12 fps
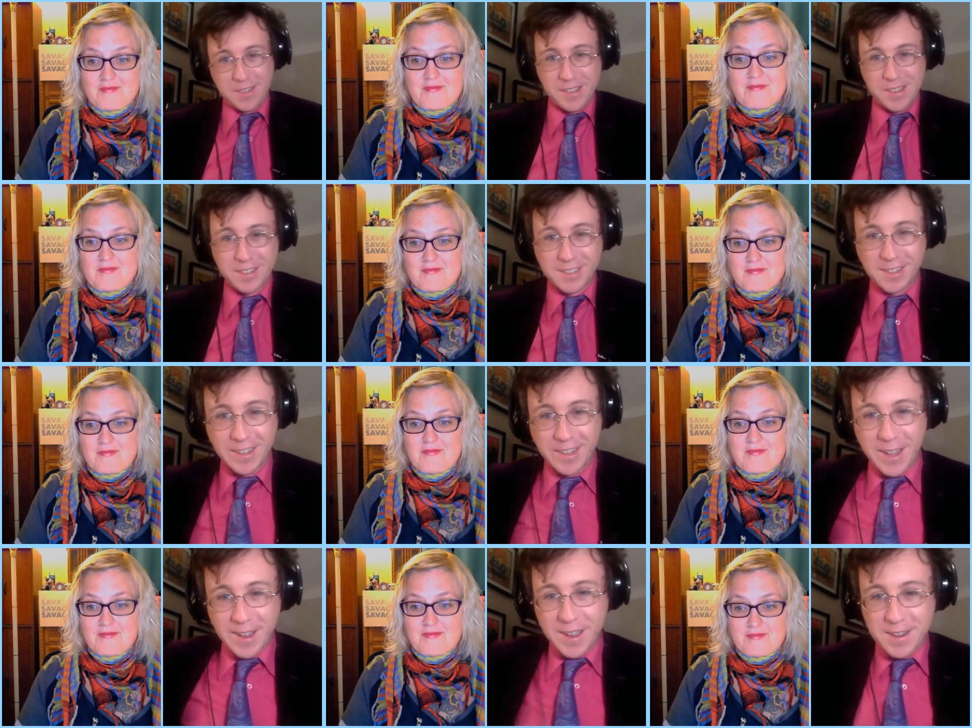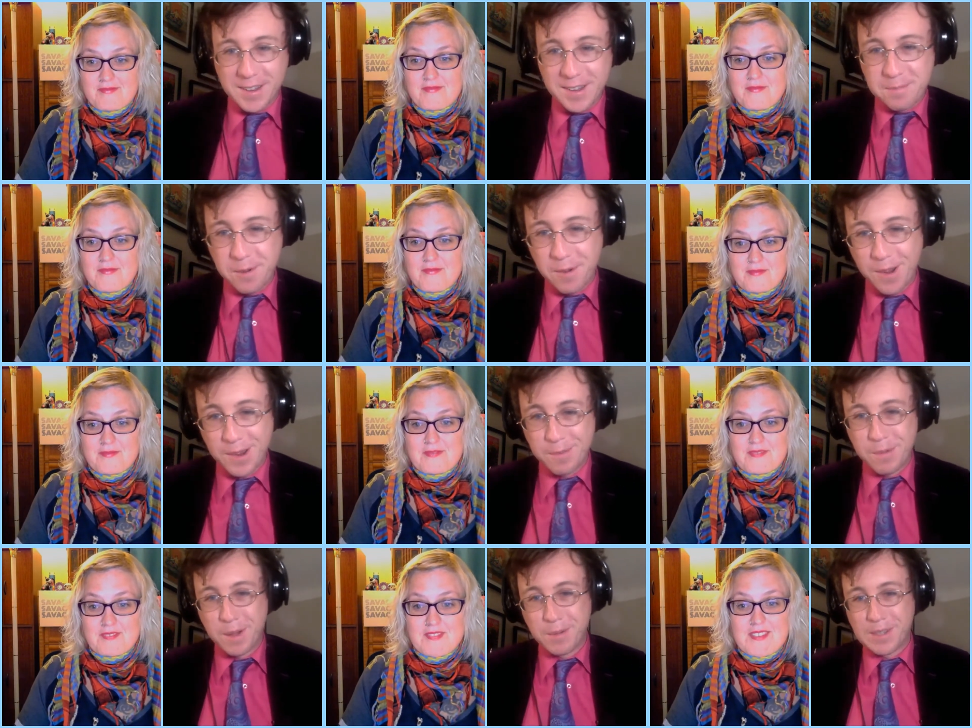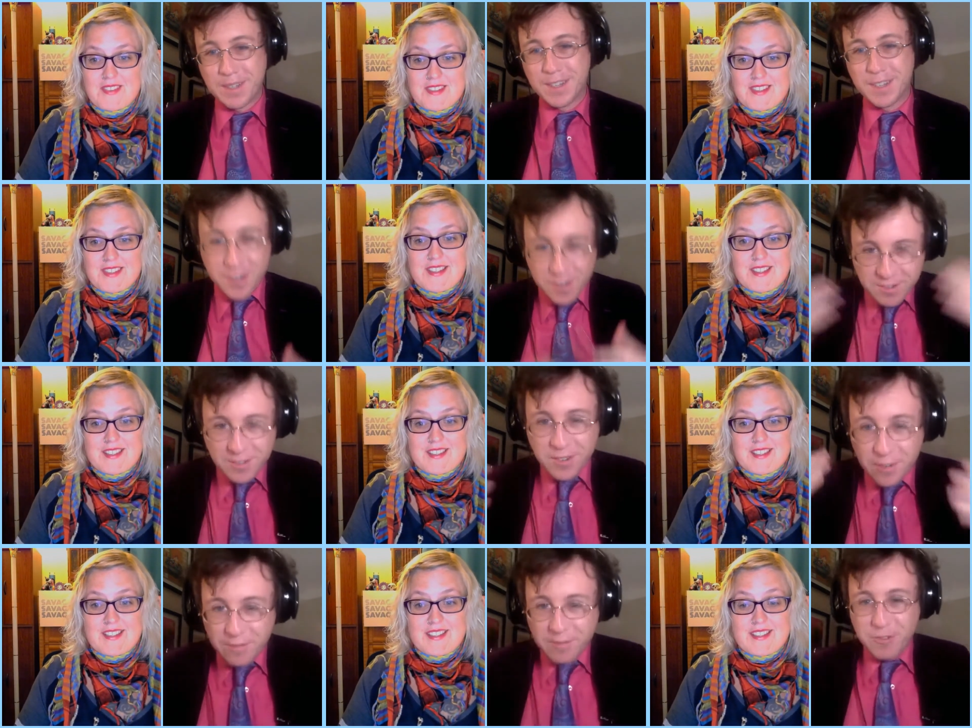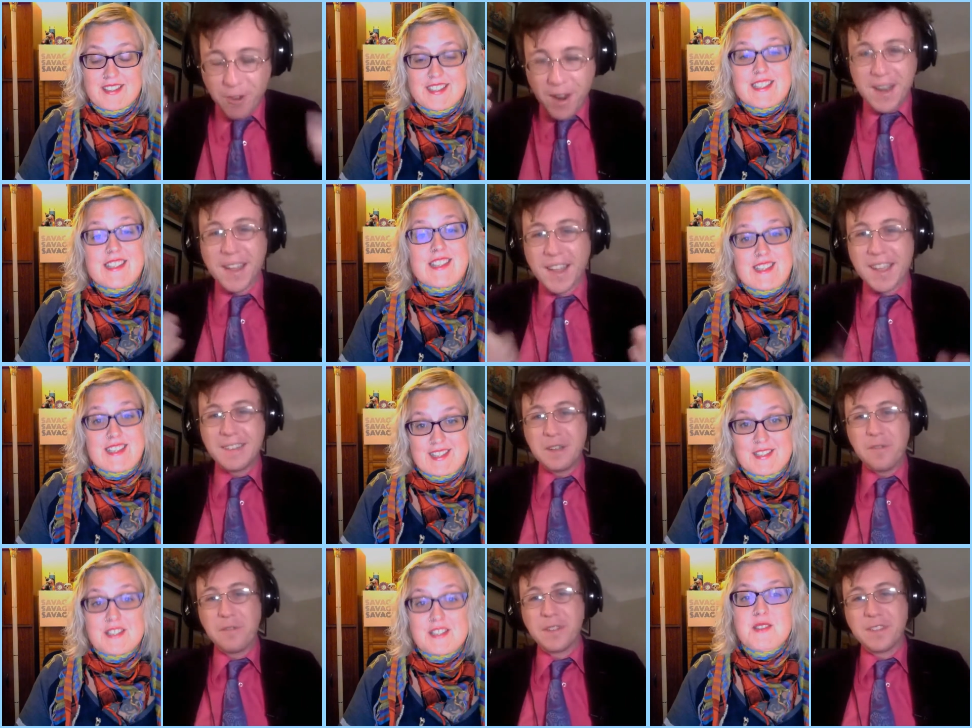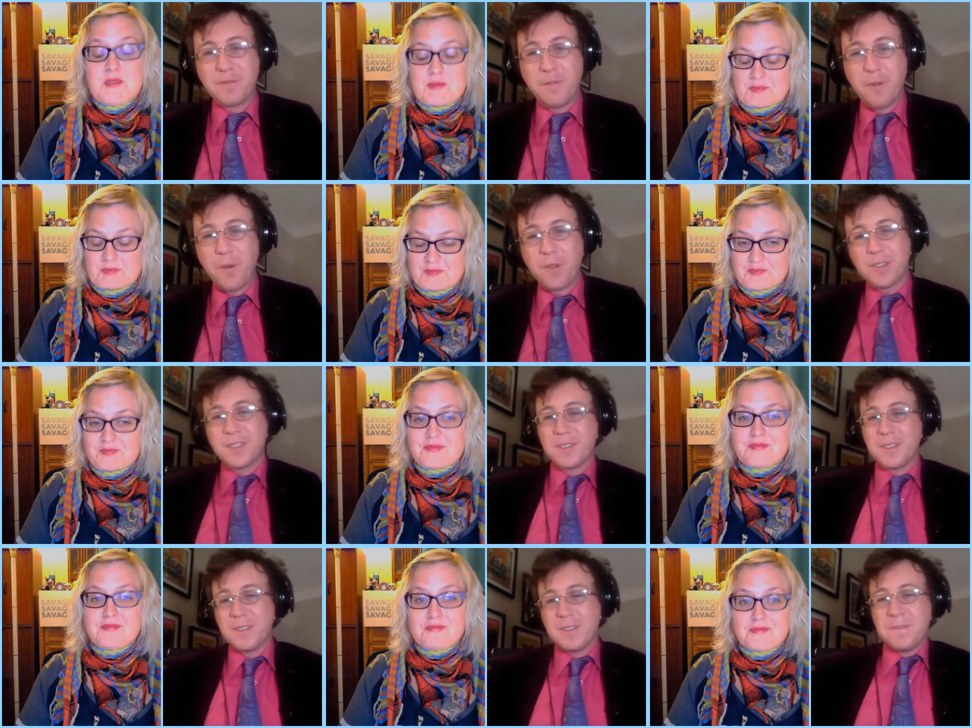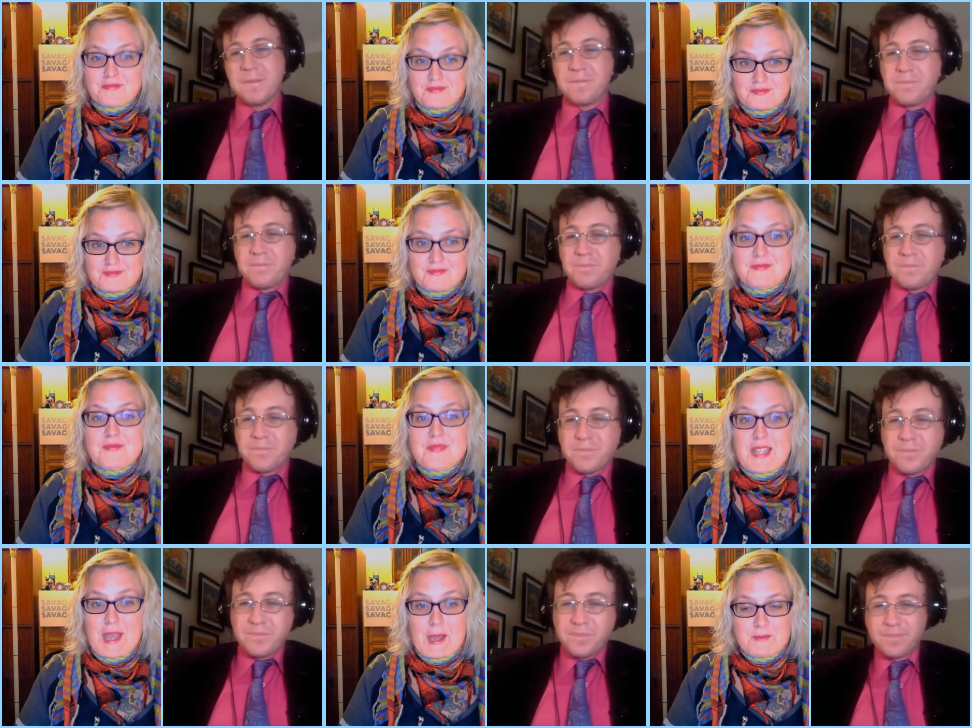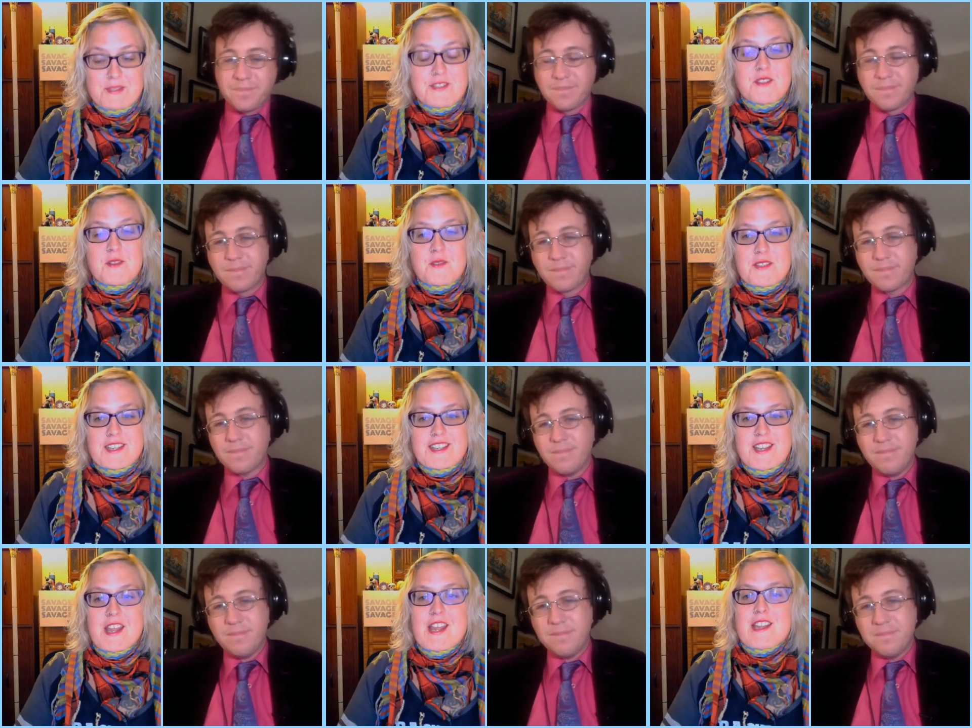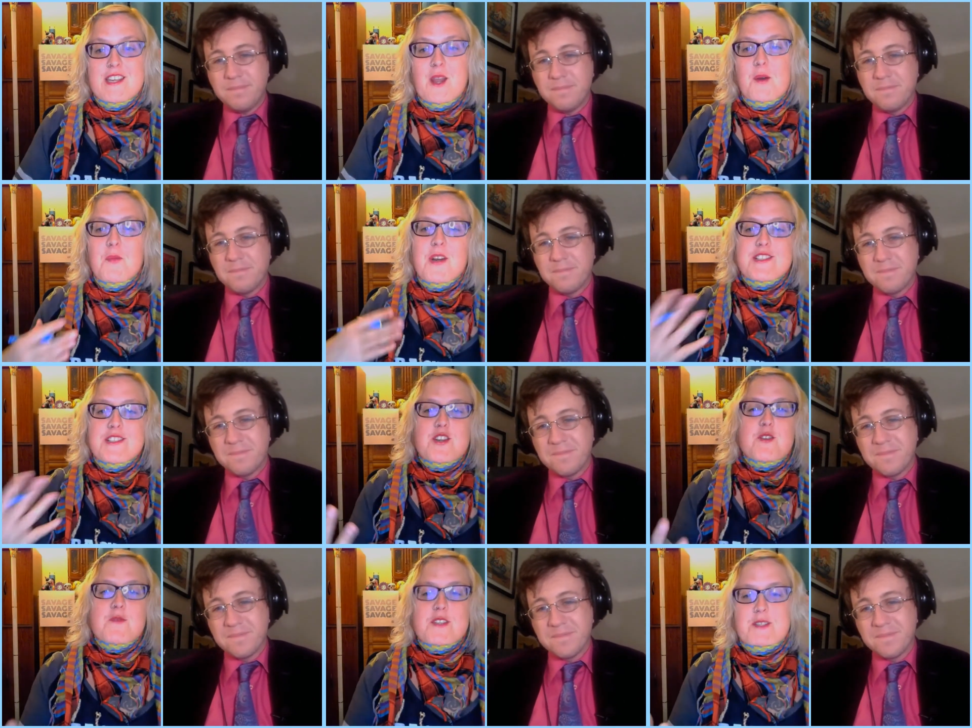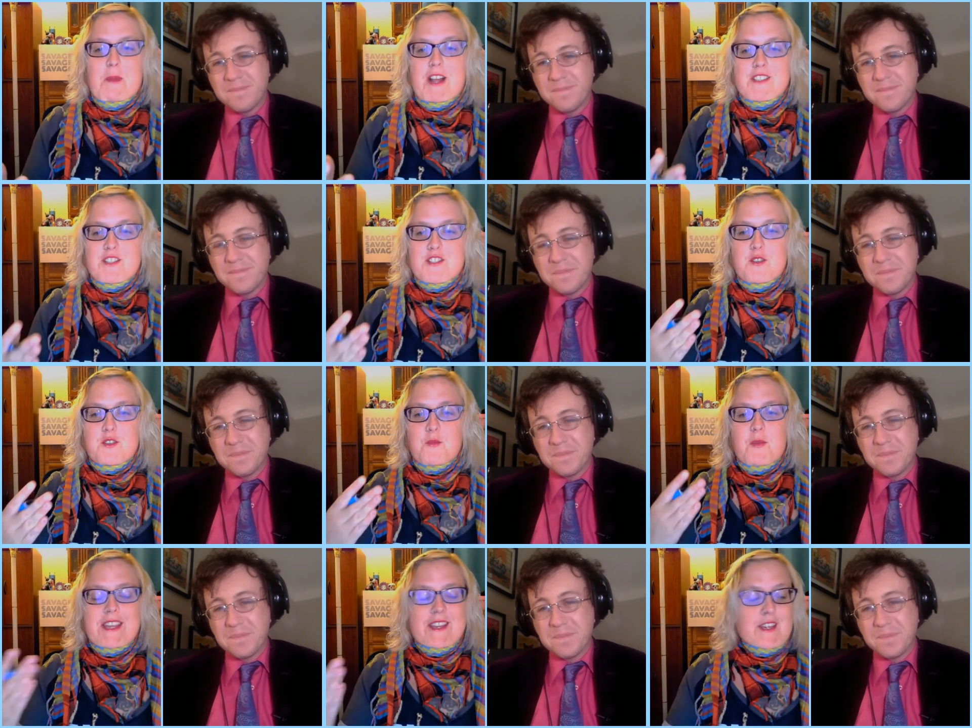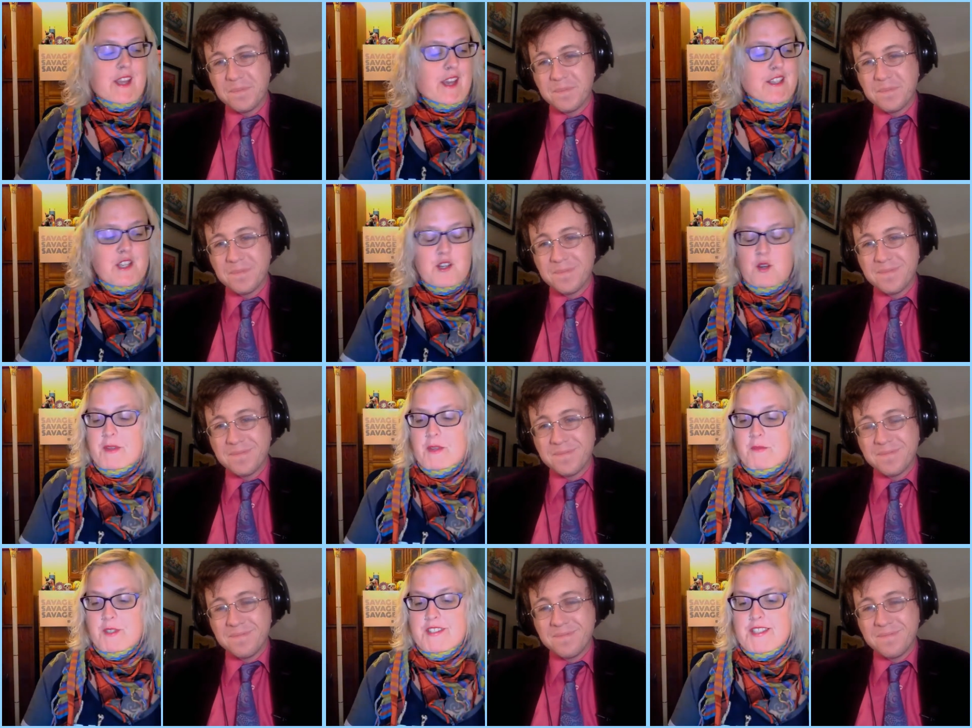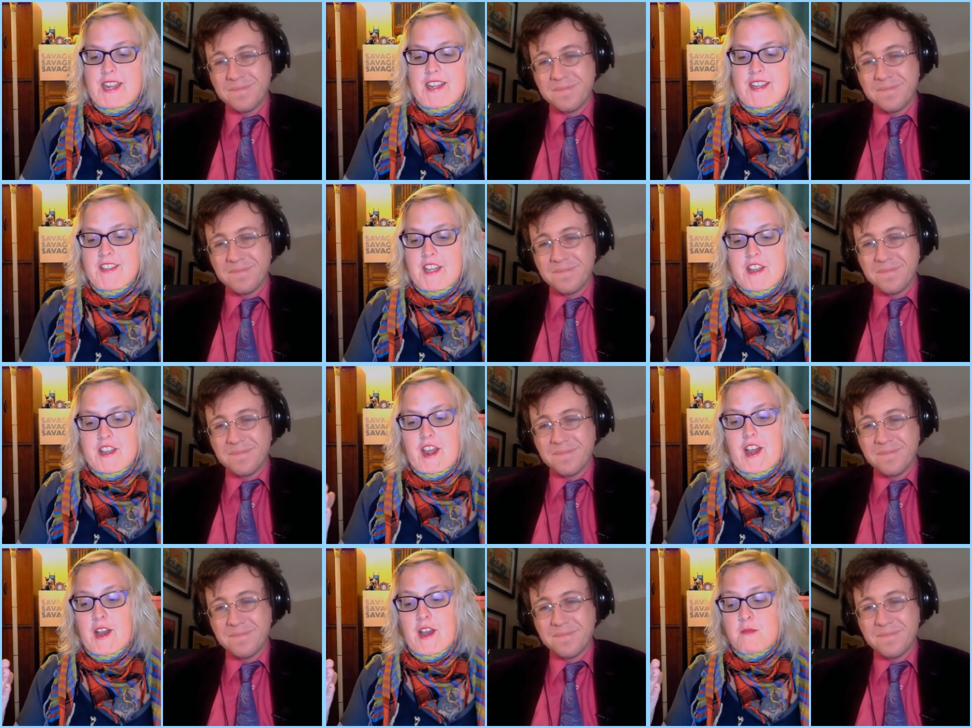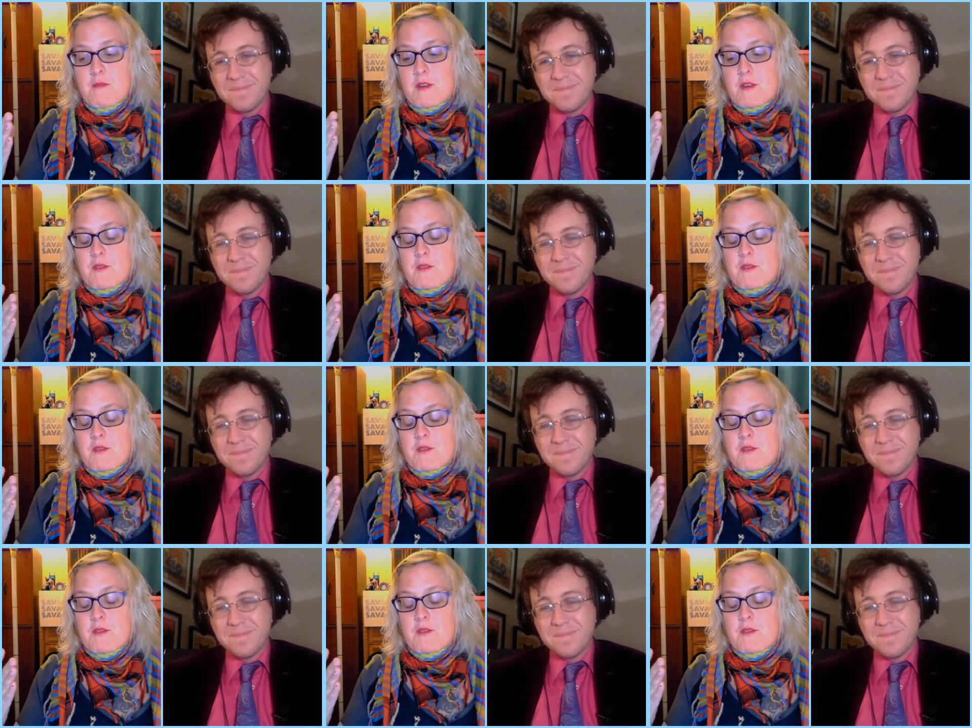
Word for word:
Speaker 1: uh, slinging it at Barack Obama and sort of draining it of its force.
Speaker 2: Absolutely. Now, what is your response to when you know people say um,